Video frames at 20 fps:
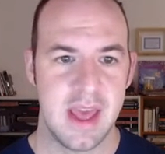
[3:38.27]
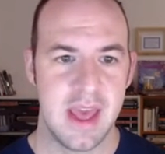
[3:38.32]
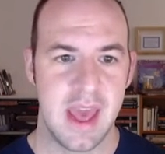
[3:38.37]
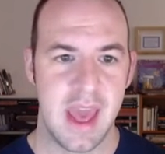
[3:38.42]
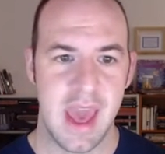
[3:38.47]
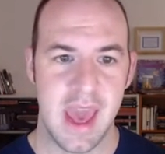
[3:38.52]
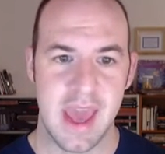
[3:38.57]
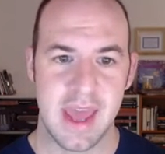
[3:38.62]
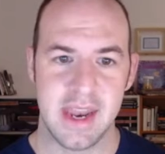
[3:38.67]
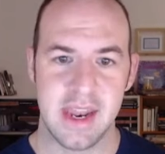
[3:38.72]

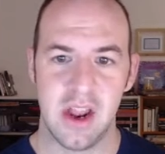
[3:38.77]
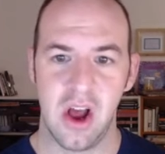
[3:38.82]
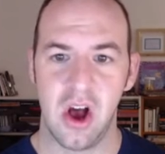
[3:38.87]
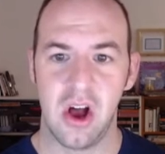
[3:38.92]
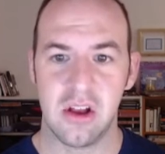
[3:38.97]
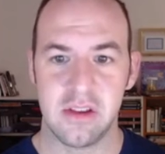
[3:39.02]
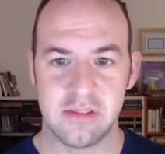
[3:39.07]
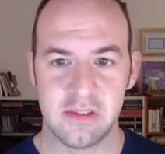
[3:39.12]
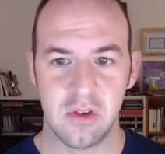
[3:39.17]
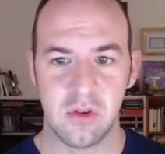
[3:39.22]
and it
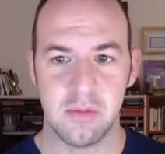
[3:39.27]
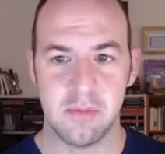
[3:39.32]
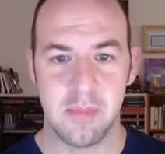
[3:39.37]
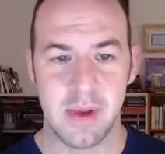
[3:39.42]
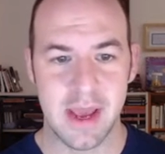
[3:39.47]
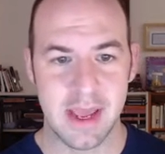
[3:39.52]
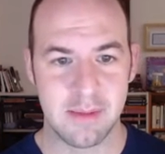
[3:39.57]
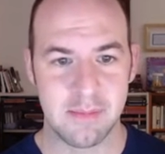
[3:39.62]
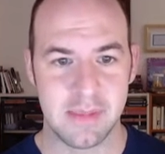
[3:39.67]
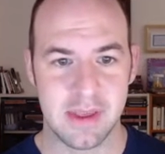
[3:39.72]
also
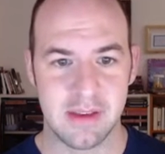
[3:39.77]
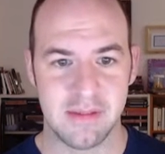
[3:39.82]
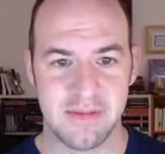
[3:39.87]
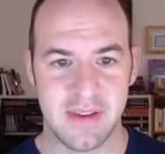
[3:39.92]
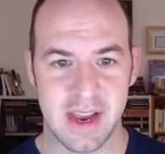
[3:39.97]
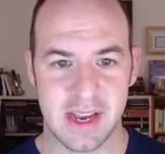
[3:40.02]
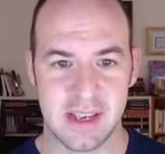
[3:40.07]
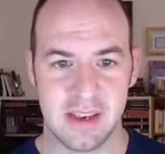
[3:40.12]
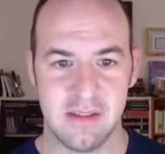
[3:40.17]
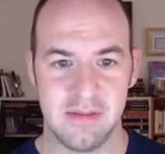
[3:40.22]
might be
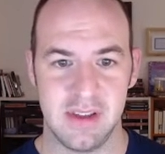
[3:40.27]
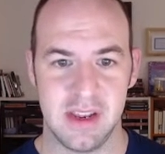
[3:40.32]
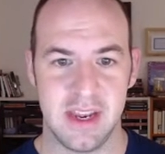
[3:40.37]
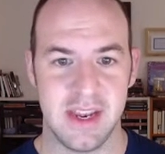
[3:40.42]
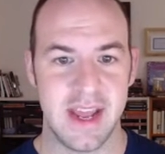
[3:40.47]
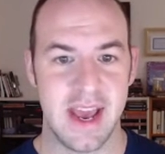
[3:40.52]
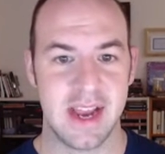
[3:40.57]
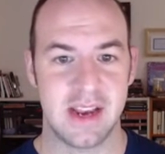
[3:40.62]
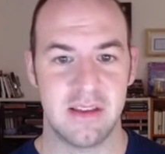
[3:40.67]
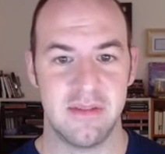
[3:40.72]
effective in
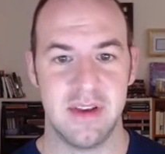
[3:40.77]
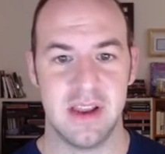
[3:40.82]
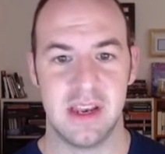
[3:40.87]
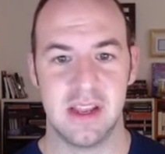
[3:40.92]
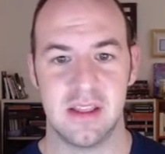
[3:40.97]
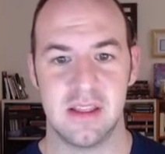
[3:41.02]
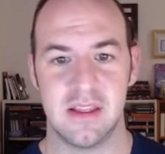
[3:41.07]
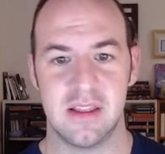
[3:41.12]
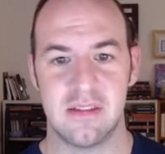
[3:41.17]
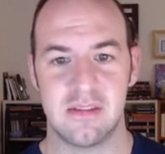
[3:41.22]

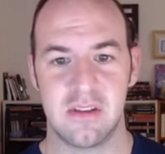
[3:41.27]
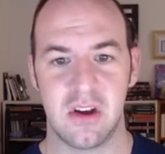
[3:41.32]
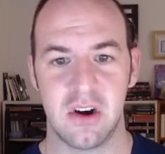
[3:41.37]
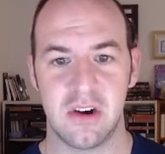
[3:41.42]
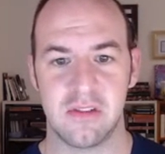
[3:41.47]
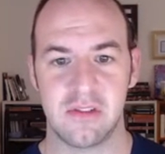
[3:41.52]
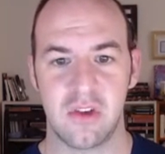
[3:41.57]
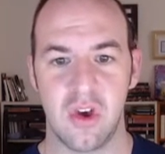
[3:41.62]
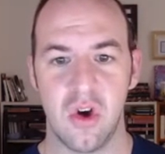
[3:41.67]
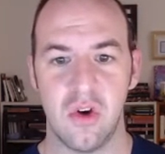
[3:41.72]
inactivating the
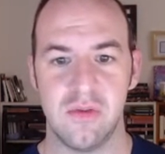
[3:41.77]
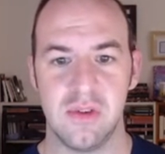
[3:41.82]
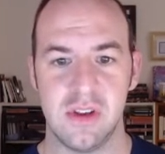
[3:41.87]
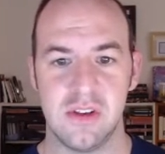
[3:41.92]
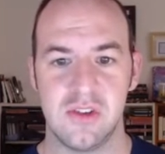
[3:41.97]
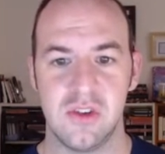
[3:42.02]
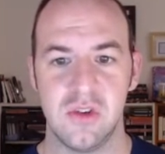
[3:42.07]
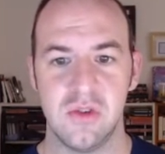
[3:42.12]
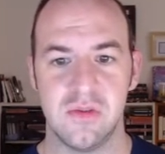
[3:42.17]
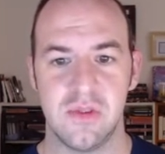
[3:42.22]

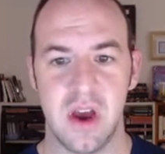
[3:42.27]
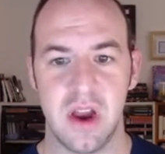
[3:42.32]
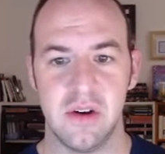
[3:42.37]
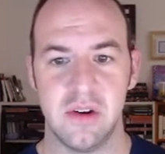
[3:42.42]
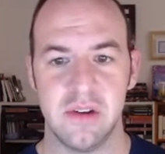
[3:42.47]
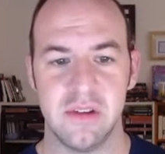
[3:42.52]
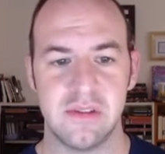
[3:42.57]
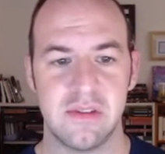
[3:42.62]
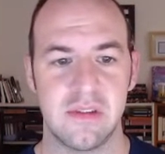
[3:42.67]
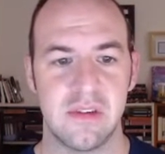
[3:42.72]
SARS-CoV-2
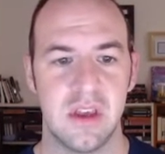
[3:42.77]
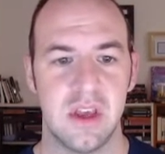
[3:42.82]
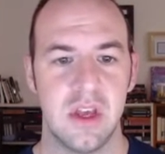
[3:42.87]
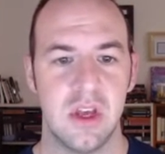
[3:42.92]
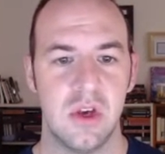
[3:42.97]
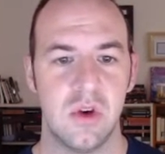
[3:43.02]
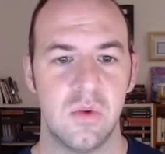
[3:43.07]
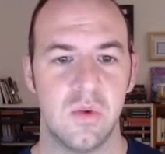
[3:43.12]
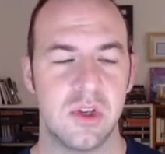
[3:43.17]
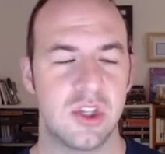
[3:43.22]
virus,
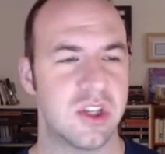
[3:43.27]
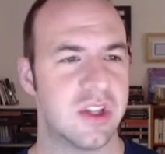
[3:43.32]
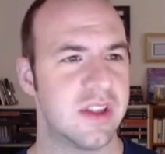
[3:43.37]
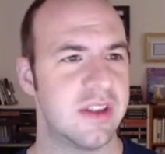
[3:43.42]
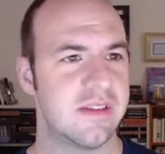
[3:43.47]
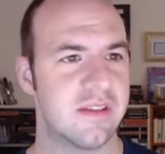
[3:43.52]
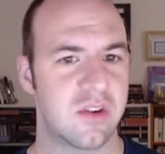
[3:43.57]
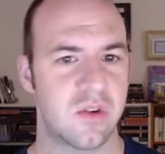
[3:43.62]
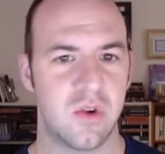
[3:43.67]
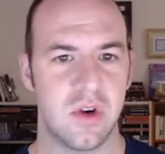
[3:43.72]
which, at
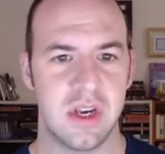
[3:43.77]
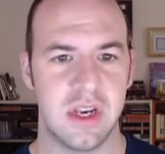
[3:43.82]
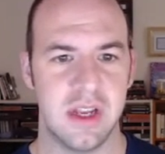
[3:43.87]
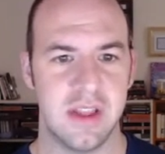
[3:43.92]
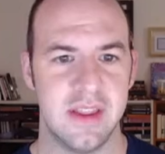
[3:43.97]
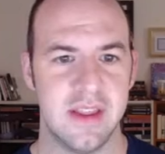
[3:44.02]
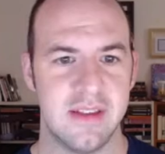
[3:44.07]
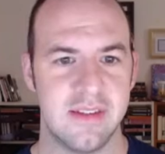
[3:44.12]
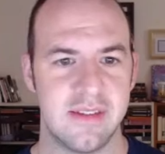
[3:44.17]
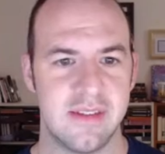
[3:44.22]
least according to
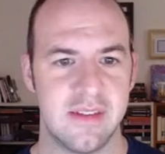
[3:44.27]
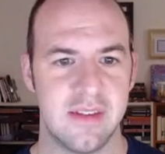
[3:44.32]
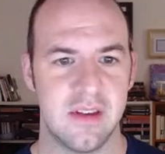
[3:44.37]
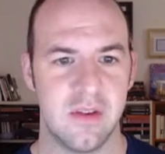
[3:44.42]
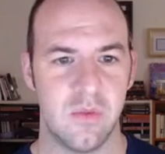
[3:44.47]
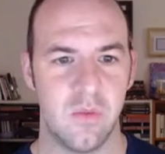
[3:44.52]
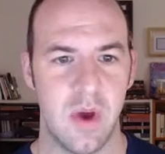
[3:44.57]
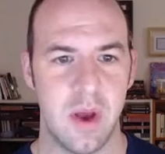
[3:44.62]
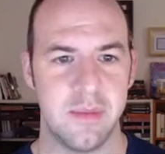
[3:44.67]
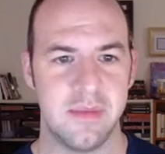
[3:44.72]
this
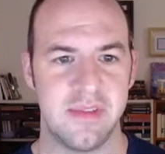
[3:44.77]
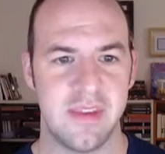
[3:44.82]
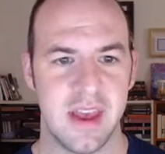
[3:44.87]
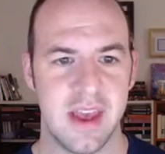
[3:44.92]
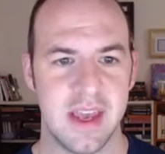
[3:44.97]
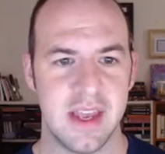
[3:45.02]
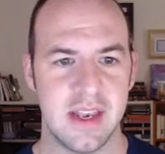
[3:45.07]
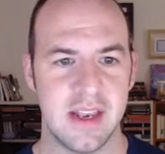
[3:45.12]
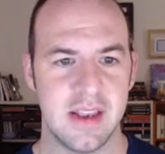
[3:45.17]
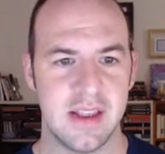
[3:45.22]

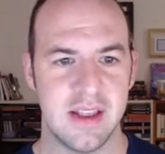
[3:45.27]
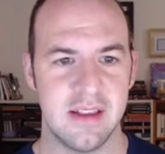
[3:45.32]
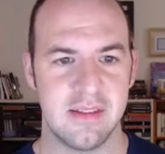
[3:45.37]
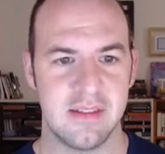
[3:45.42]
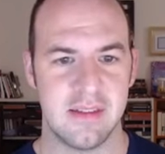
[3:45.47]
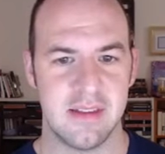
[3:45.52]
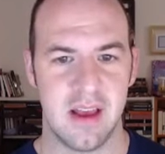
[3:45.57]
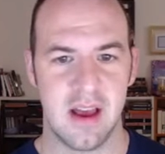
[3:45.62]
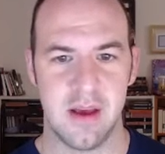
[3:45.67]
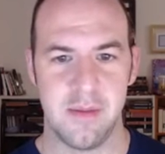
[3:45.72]
website,
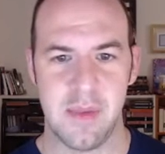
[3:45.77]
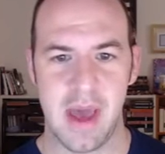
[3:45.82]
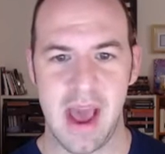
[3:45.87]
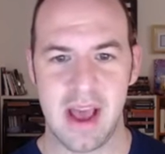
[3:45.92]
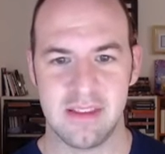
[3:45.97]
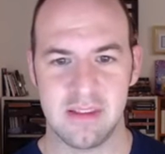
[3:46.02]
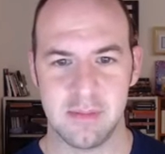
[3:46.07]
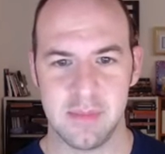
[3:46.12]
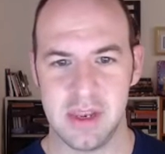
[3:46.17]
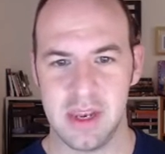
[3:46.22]
this
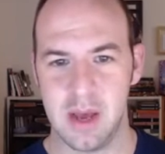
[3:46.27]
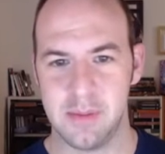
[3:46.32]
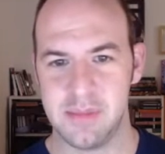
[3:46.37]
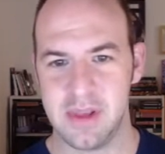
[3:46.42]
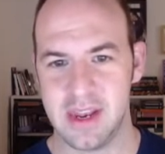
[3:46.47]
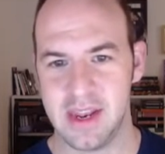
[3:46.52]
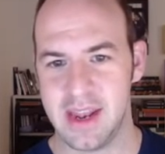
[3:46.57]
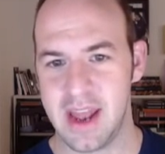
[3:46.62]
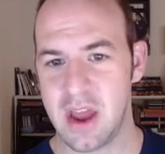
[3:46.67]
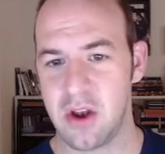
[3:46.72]
hasn't been
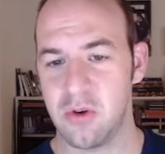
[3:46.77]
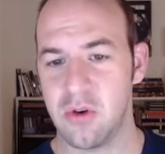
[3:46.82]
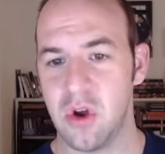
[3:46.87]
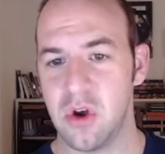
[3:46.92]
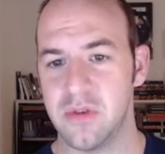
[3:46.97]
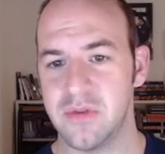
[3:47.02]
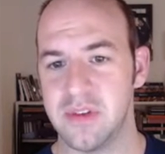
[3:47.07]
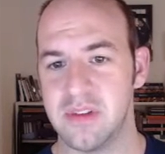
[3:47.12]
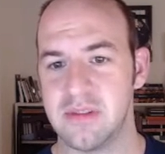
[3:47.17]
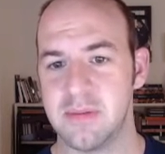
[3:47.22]
updated. I don't know
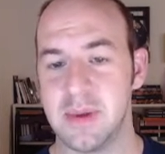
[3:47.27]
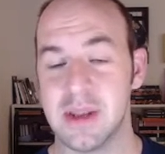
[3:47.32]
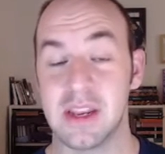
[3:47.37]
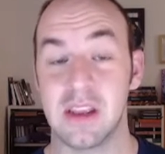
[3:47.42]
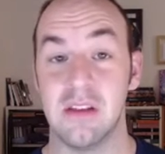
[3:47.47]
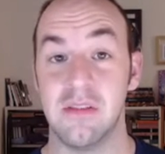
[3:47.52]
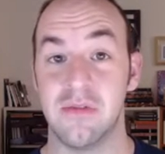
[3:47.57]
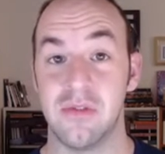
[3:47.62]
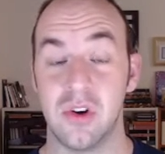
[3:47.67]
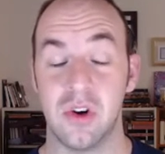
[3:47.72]
if it's been
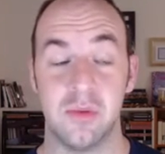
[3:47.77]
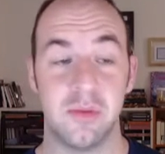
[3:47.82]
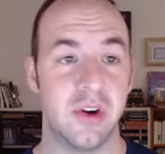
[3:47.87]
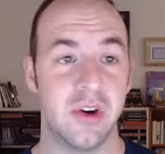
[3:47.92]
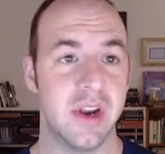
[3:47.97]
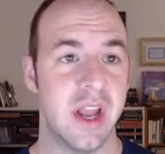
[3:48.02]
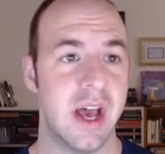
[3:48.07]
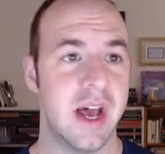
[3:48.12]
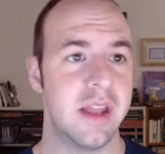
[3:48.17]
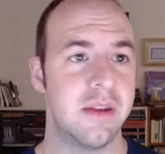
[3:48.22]
confirmed or
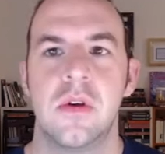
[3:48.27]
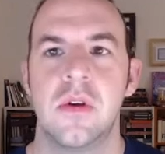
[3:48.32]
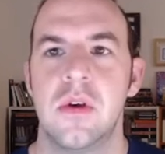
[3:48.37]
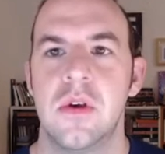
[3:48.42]
not.